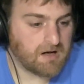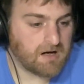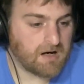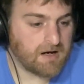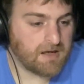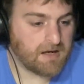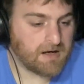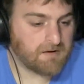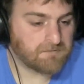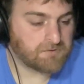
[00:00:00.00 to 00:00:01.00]
I
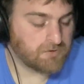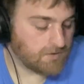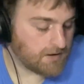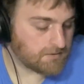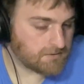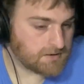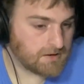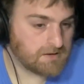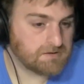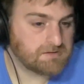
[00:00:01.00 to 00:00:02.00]
have 2 other
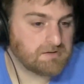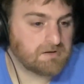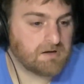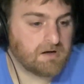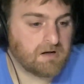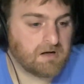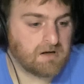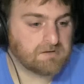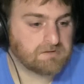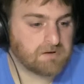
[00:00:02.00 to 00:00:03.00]
kids,
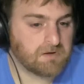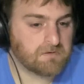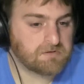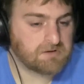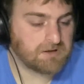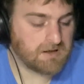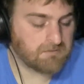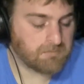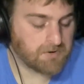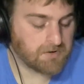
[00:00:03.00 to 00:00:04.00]
so she
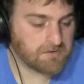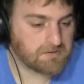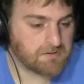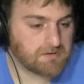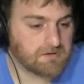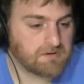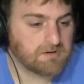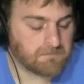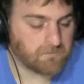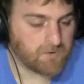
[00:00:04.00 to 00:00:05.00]
gave birth,
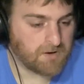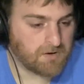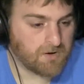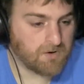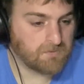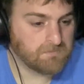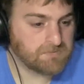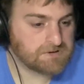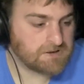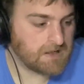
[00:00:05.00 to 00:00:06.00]
went home,
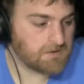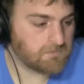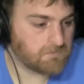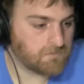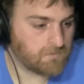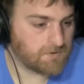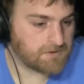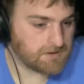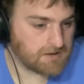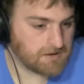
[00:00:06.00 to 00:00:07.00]
stayed with
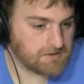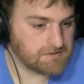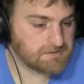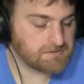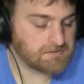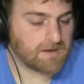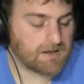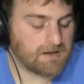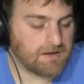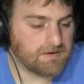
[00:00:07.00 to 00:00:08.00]
the kids,
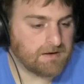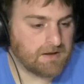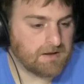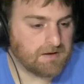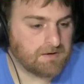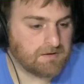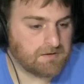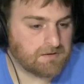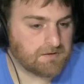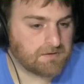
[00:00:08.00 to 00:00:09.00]
and then
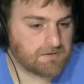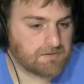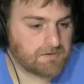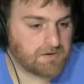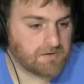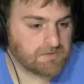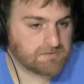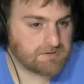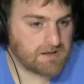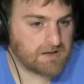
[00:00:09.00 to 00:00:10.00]

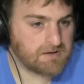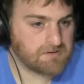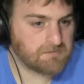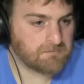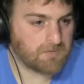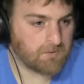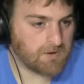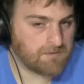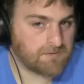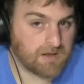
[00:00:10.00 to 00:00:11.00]
Thursday my
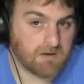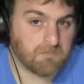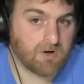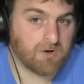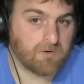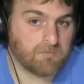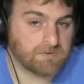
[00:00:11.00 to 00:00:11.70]
wife came home.